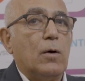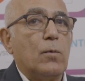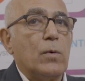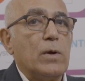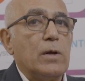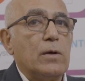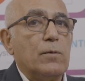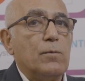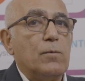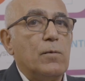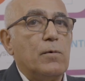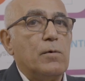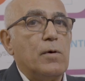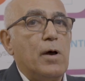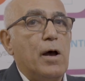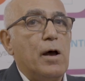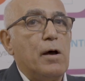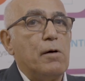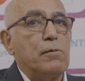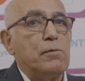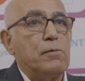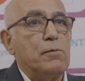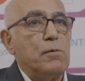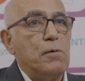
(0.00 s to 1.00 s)
We
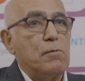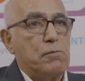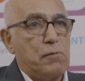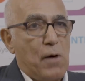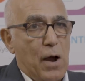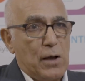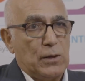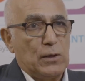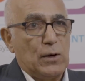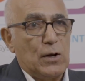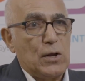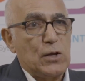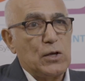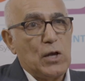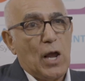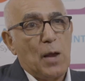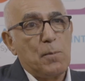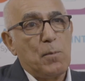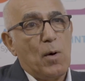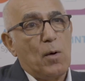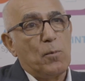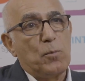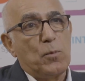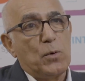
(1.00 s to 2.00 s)
finally
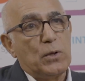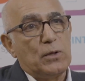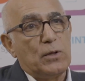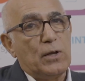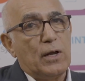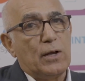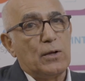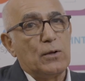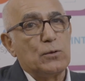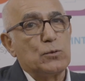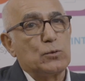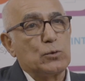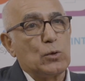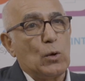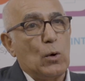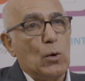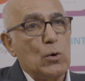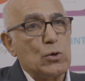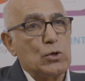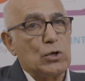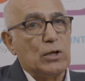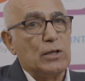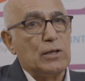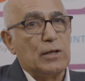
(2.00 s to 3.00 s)
came up with the
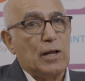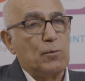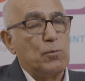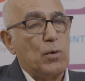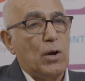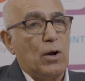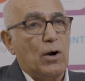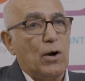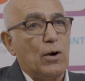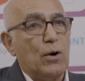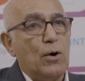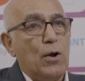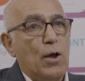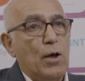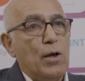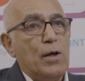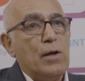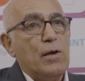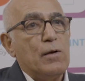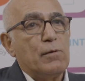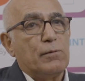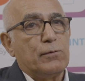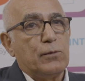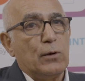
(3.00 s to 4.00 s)
solution that we are
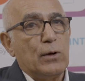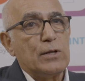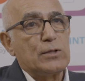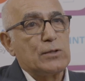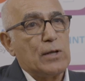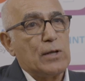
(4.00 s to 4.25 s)
fully